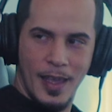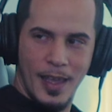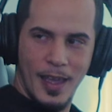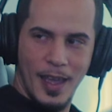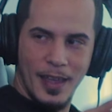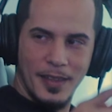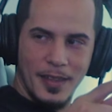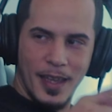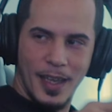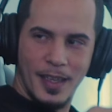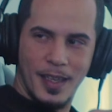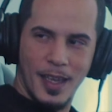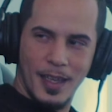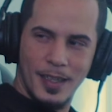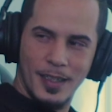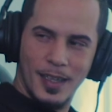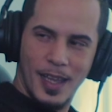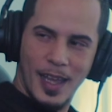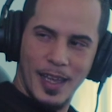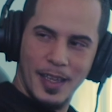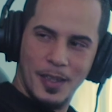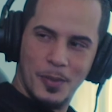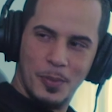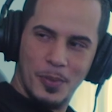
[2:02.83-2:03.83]
and that kind of
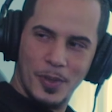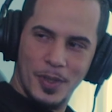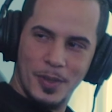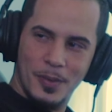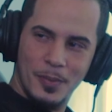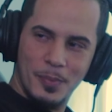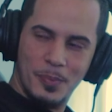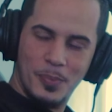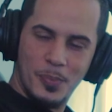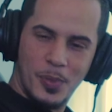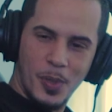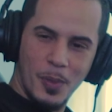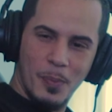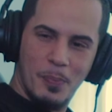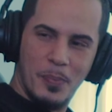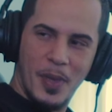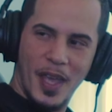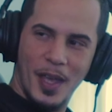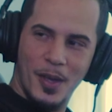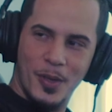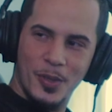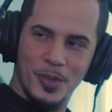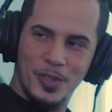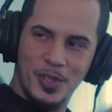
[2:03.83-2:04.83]
like
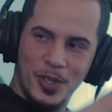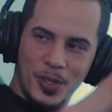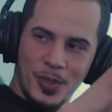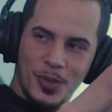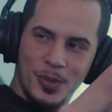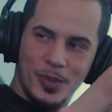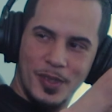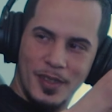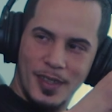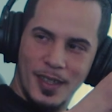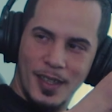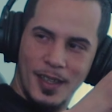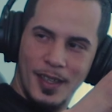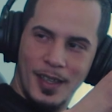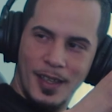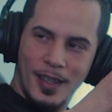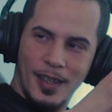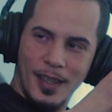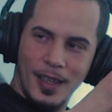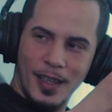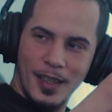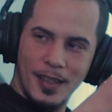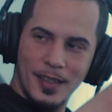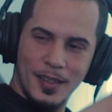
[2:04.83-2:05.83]
propelled you
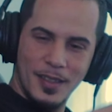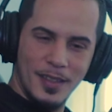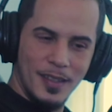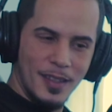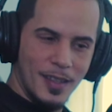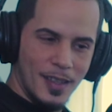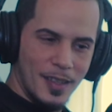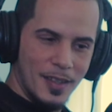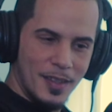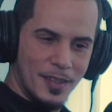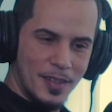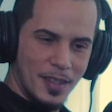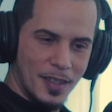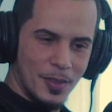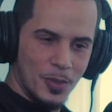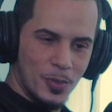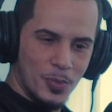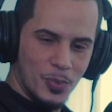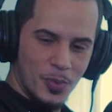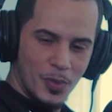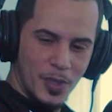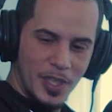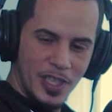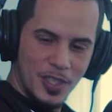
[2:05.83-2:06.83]
in the
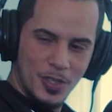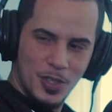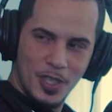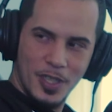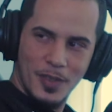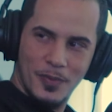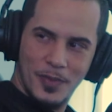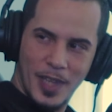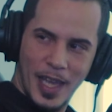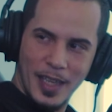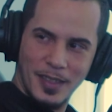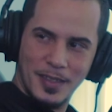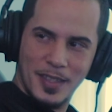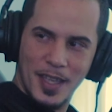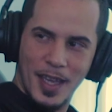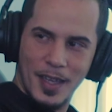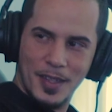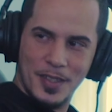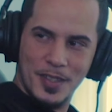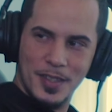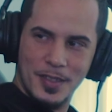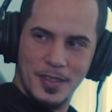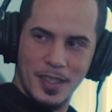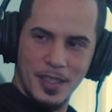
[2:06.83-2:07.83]
region of like
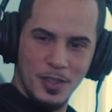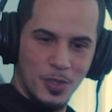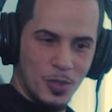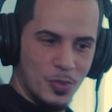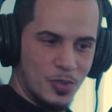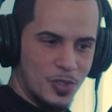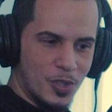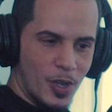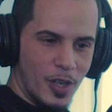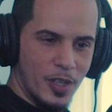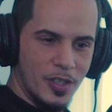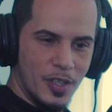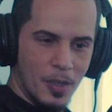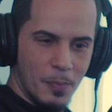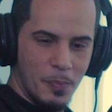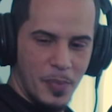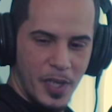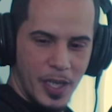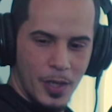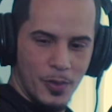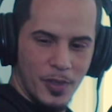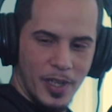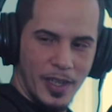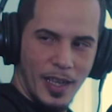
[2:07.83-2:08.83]
Texas, and you started
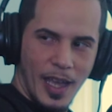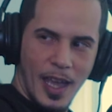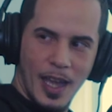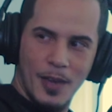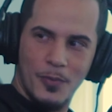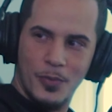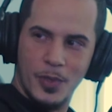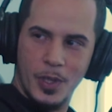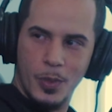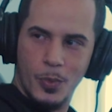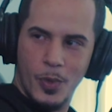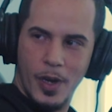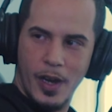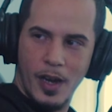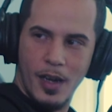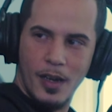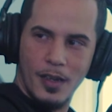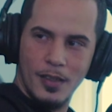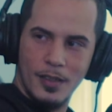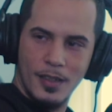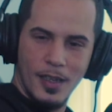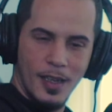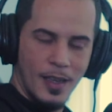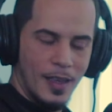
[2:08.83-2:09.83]
appearing
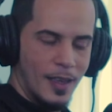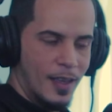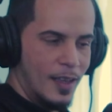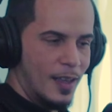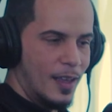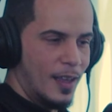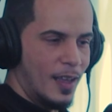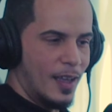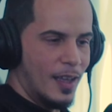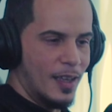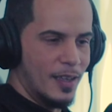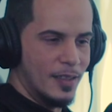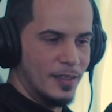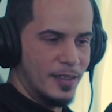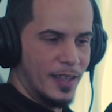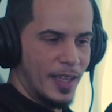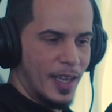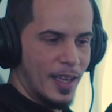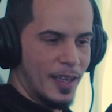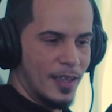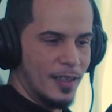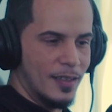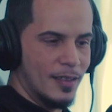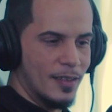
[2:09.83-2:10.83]
everywhere, and
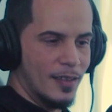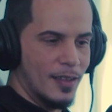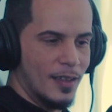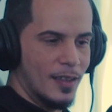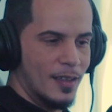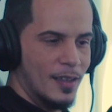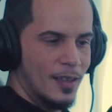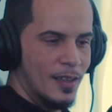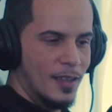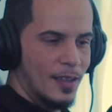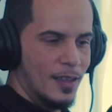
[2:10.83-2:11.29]
then